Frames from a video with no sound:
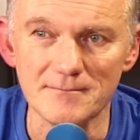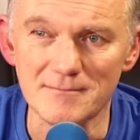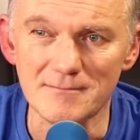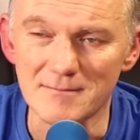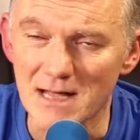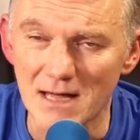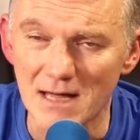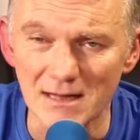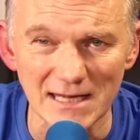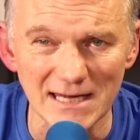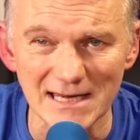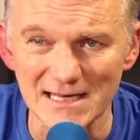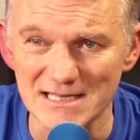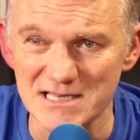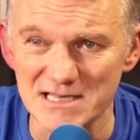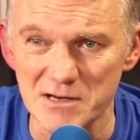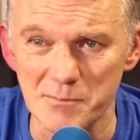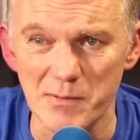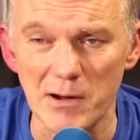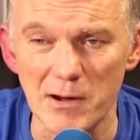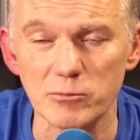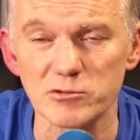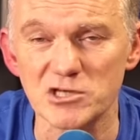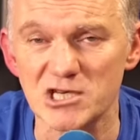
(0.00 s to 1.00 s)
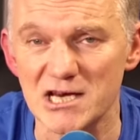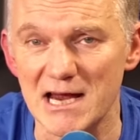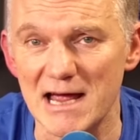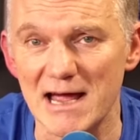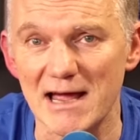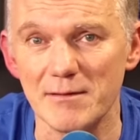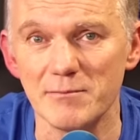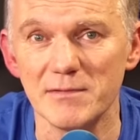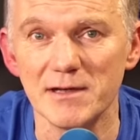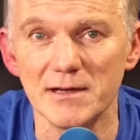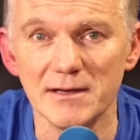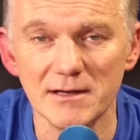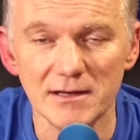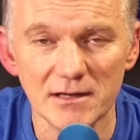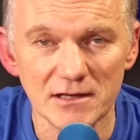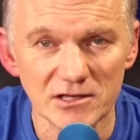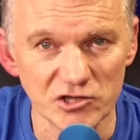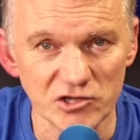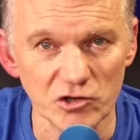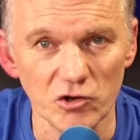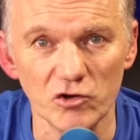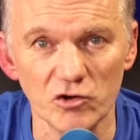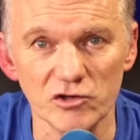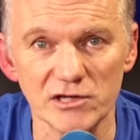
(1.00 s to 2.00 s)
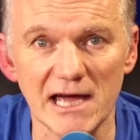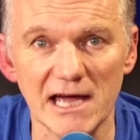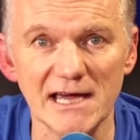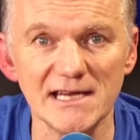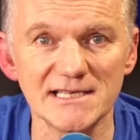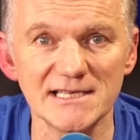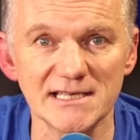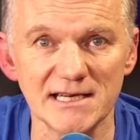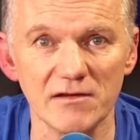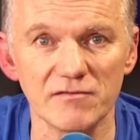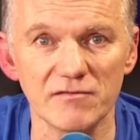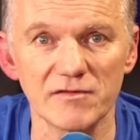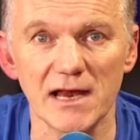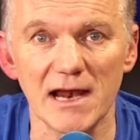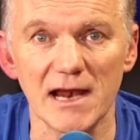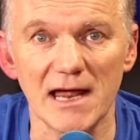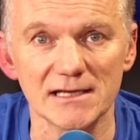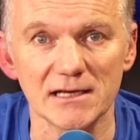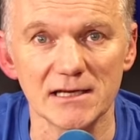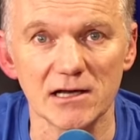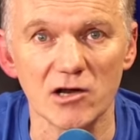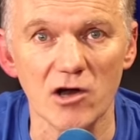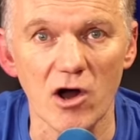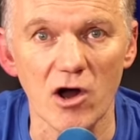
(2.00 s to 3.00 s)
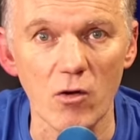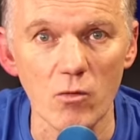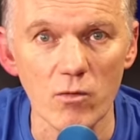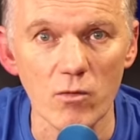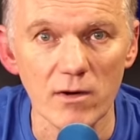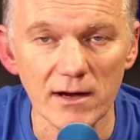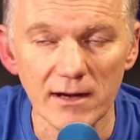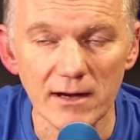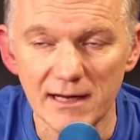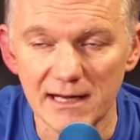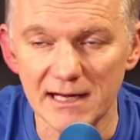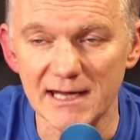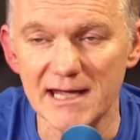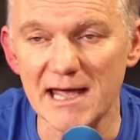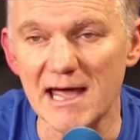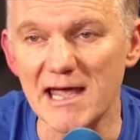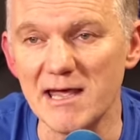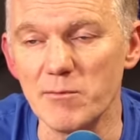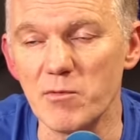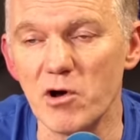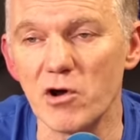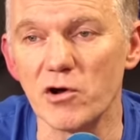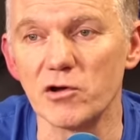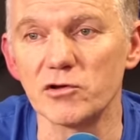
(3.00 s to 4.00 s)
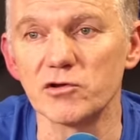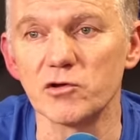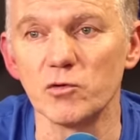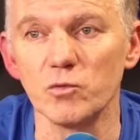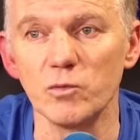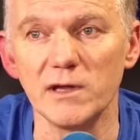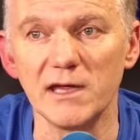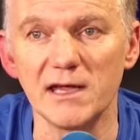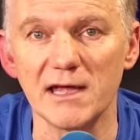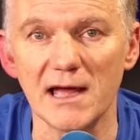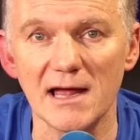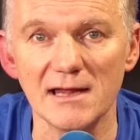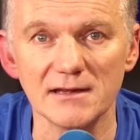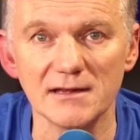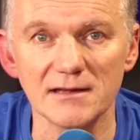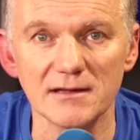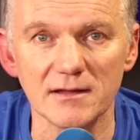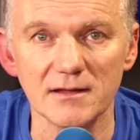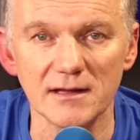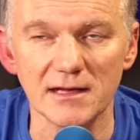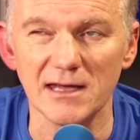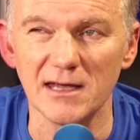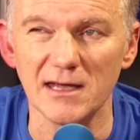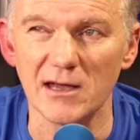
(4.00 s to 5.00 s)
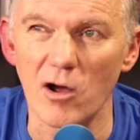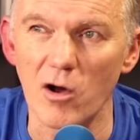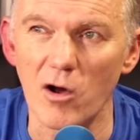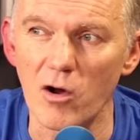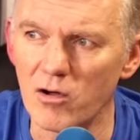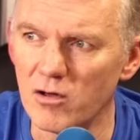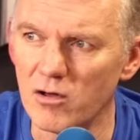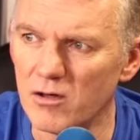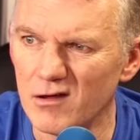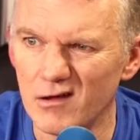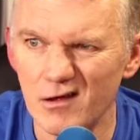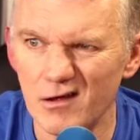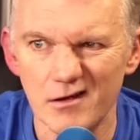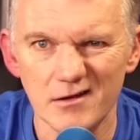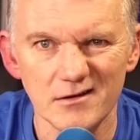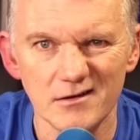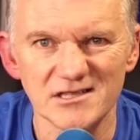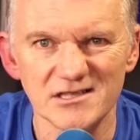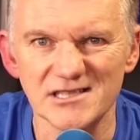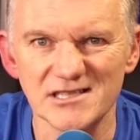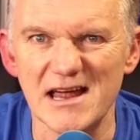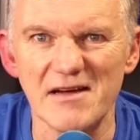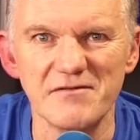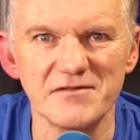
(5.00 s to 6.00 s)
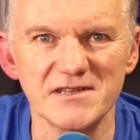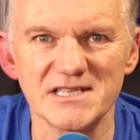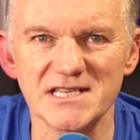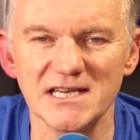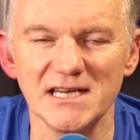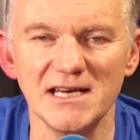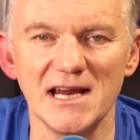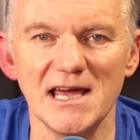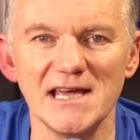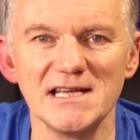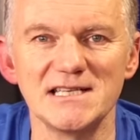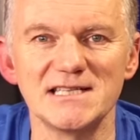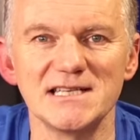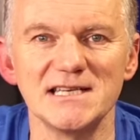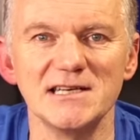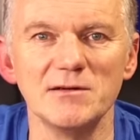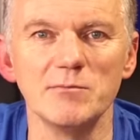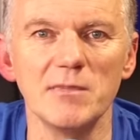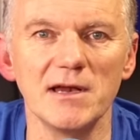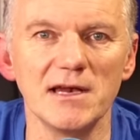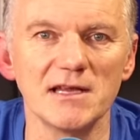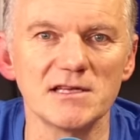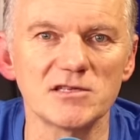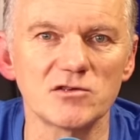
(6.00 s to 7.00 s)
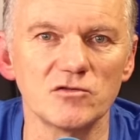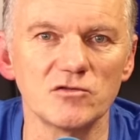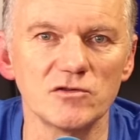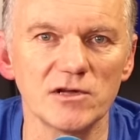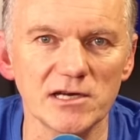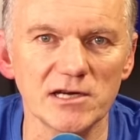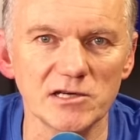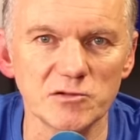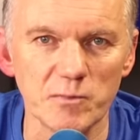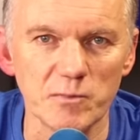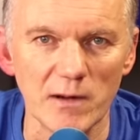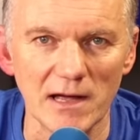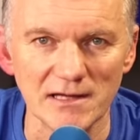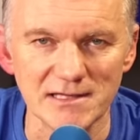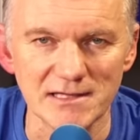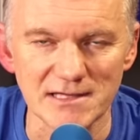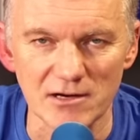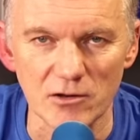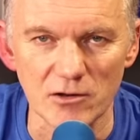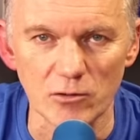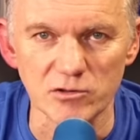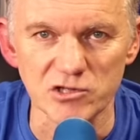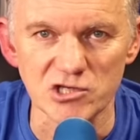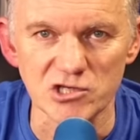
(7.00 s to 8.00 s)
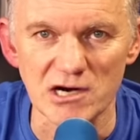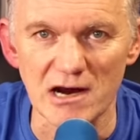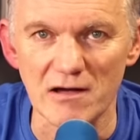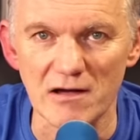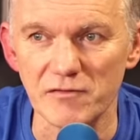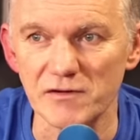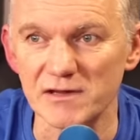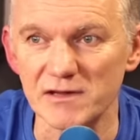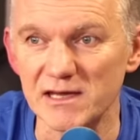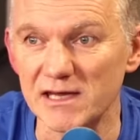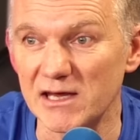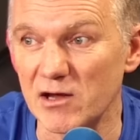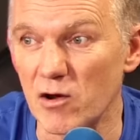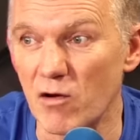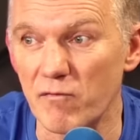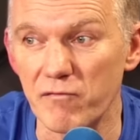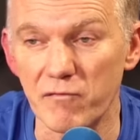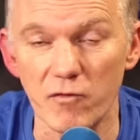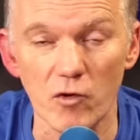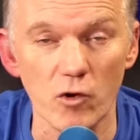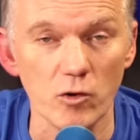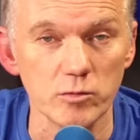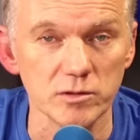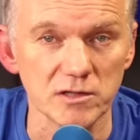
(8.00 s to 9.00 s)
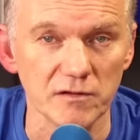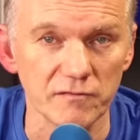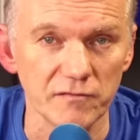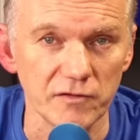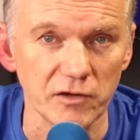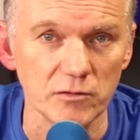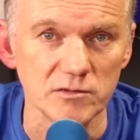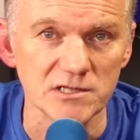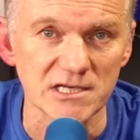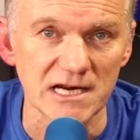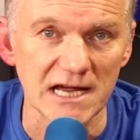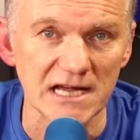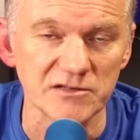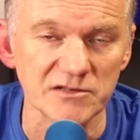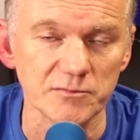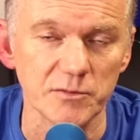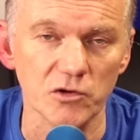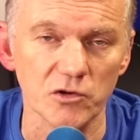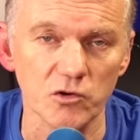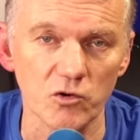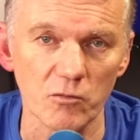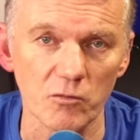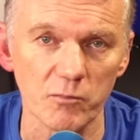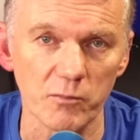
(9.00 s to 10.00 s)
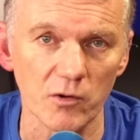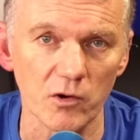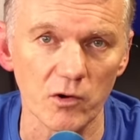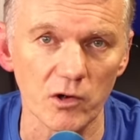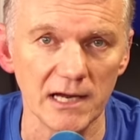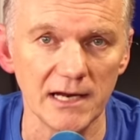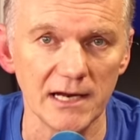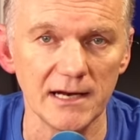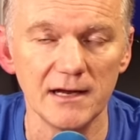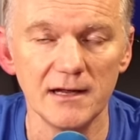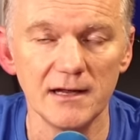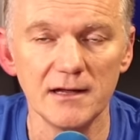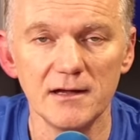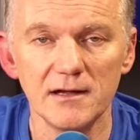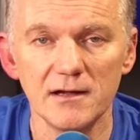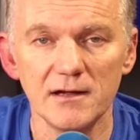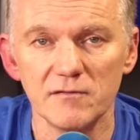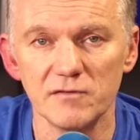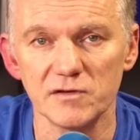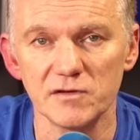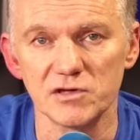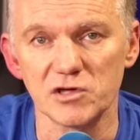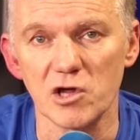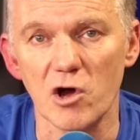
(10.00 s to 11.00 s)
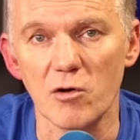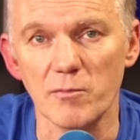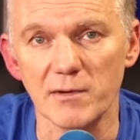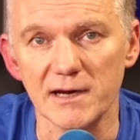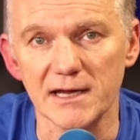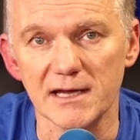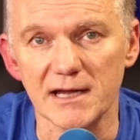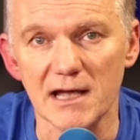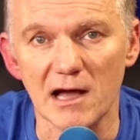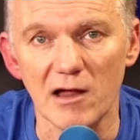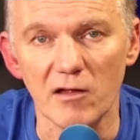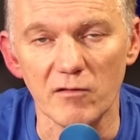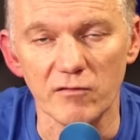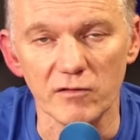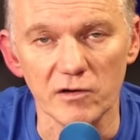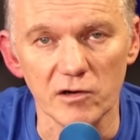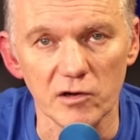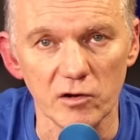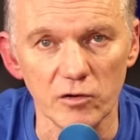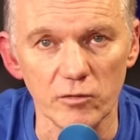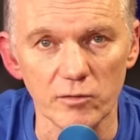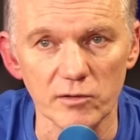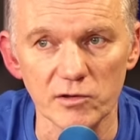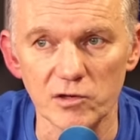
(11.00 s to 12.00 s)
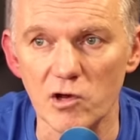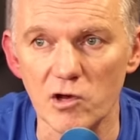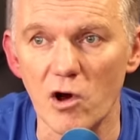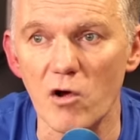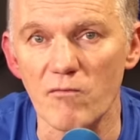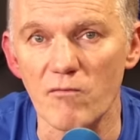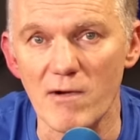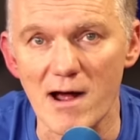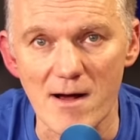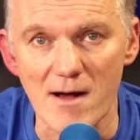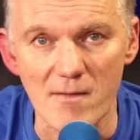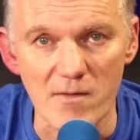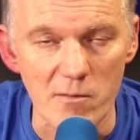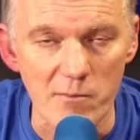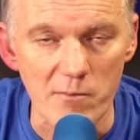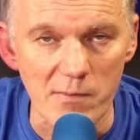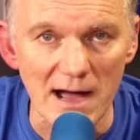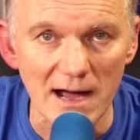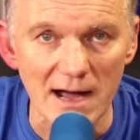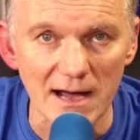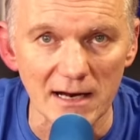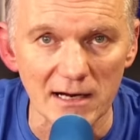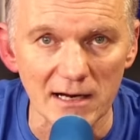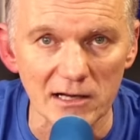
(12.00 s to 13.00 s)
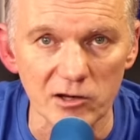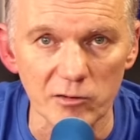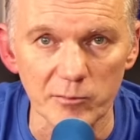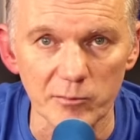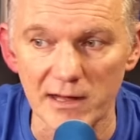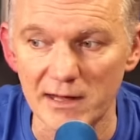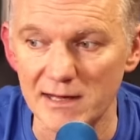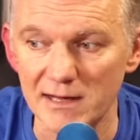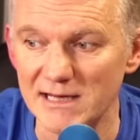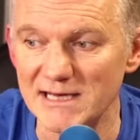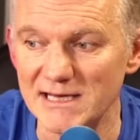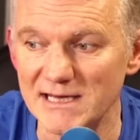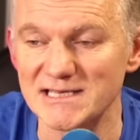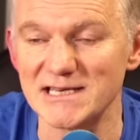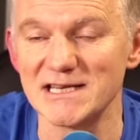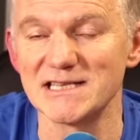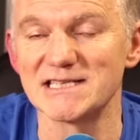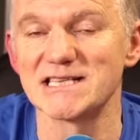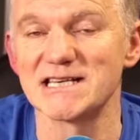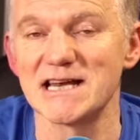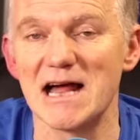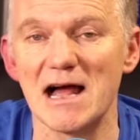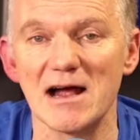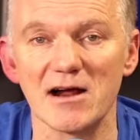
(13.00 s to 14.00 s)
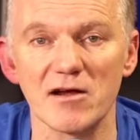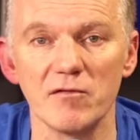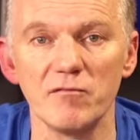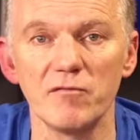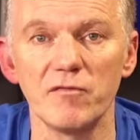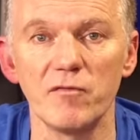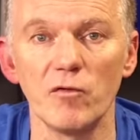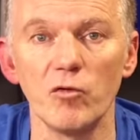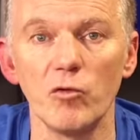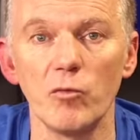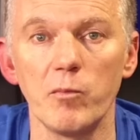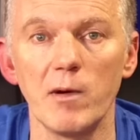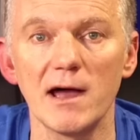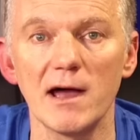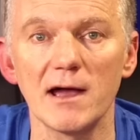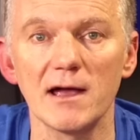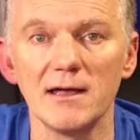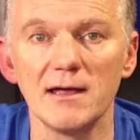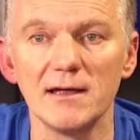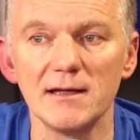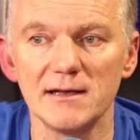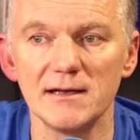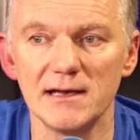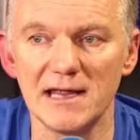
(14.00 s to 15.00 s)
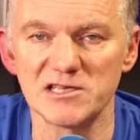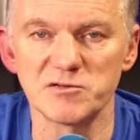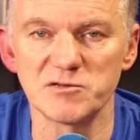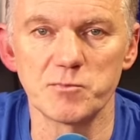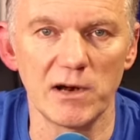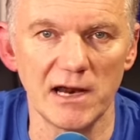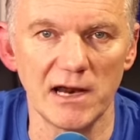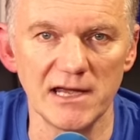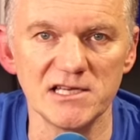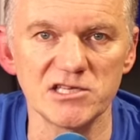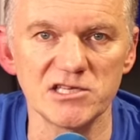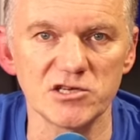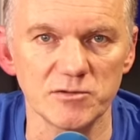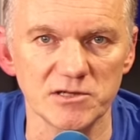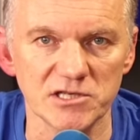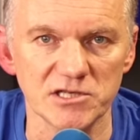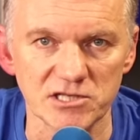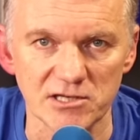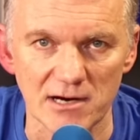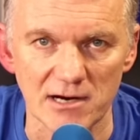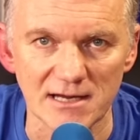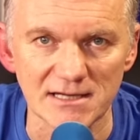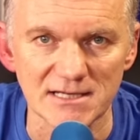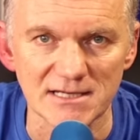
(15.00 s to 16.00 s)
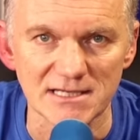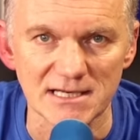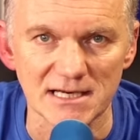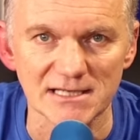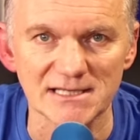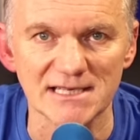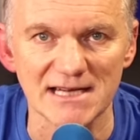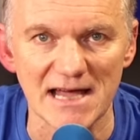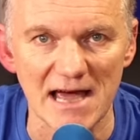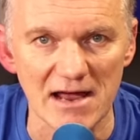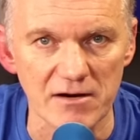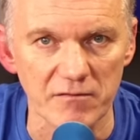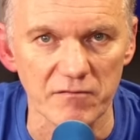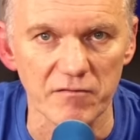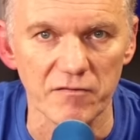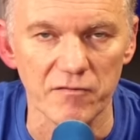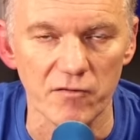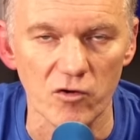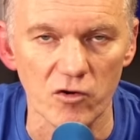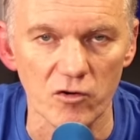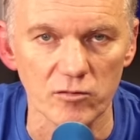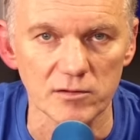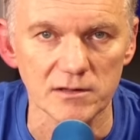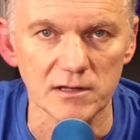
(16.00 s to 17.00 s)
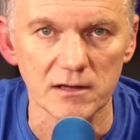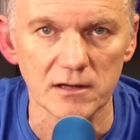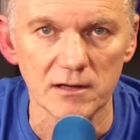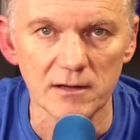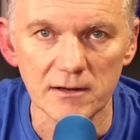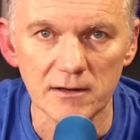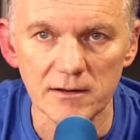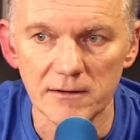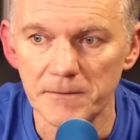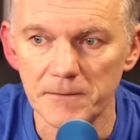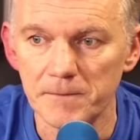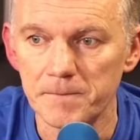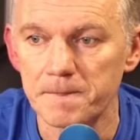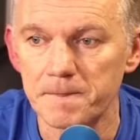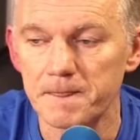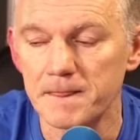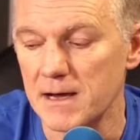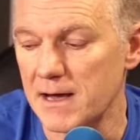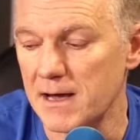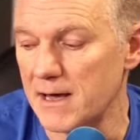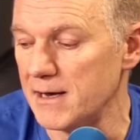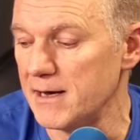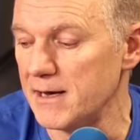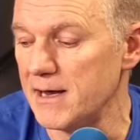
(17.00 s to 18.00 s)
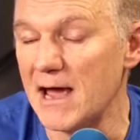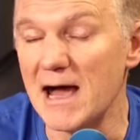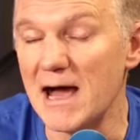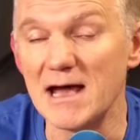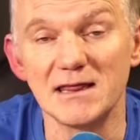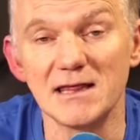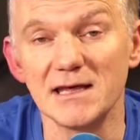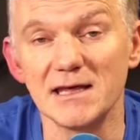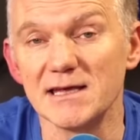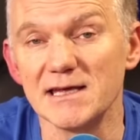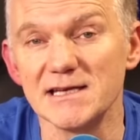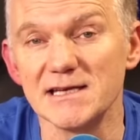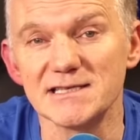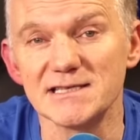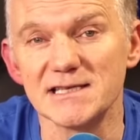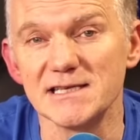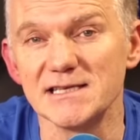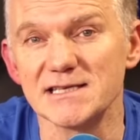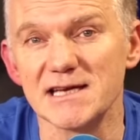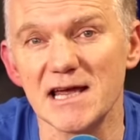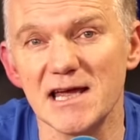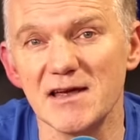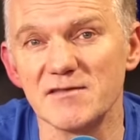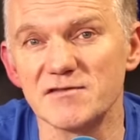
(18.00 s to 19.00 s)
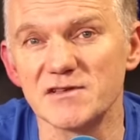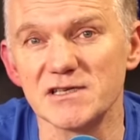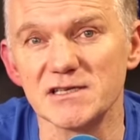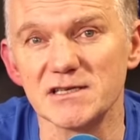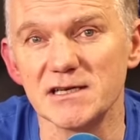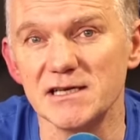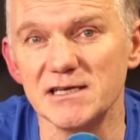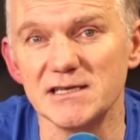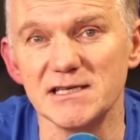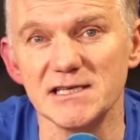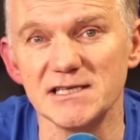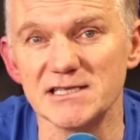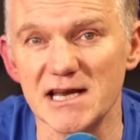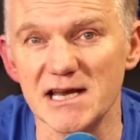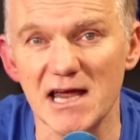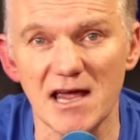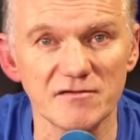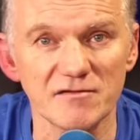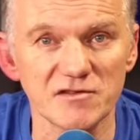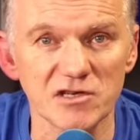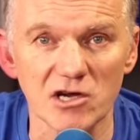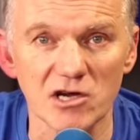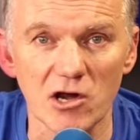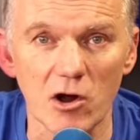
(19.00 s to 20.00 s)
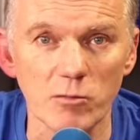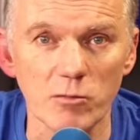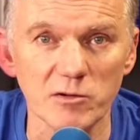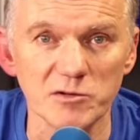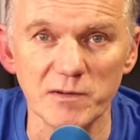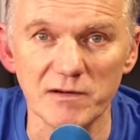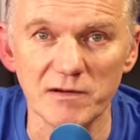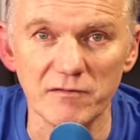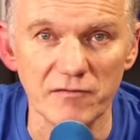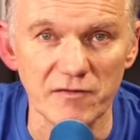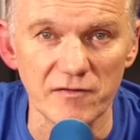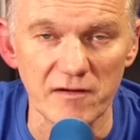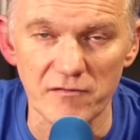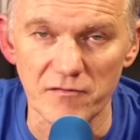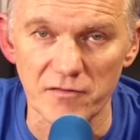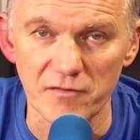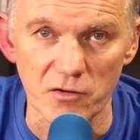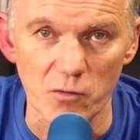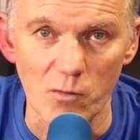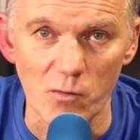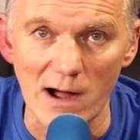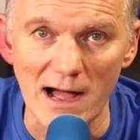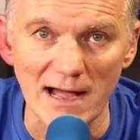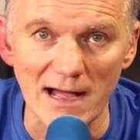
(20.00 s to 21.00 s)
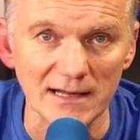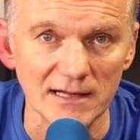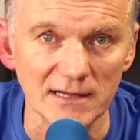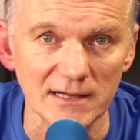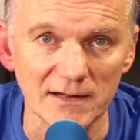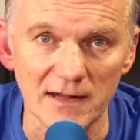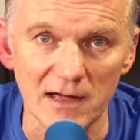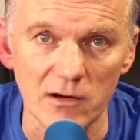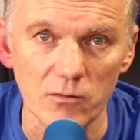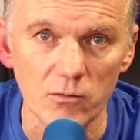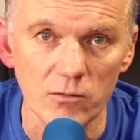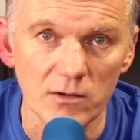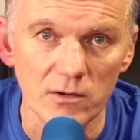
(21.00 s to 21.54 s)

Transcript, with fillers: I think it's about time Sean Dyche give the lad a go. He came on at the weekend. I think he got seventeen, eighteen minutes under his belt at Old Trafford. He got forward a few times, put a good ball in for Dominic Calvert-Lewin, got round the back a little bit. He's an attacking fullback. Let's play to his strengths. Let's get him forward. And I think he deserves, he deserves a go. He's been fit for a while now.